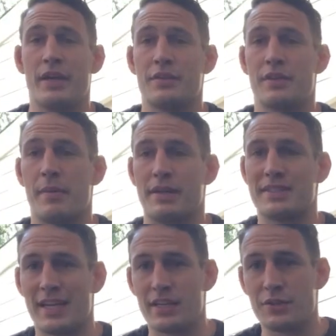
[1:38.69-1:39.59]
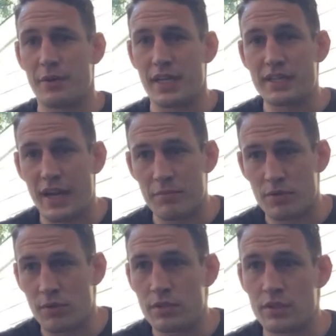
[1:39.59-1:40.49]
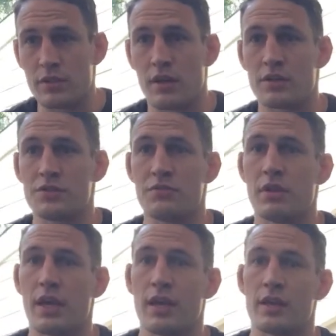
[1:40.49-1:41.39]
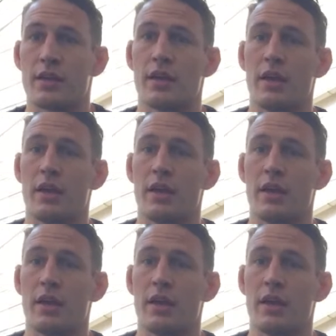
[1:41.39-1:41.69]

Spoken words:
Do that about 10 to 20 times. Hold it as long as you can,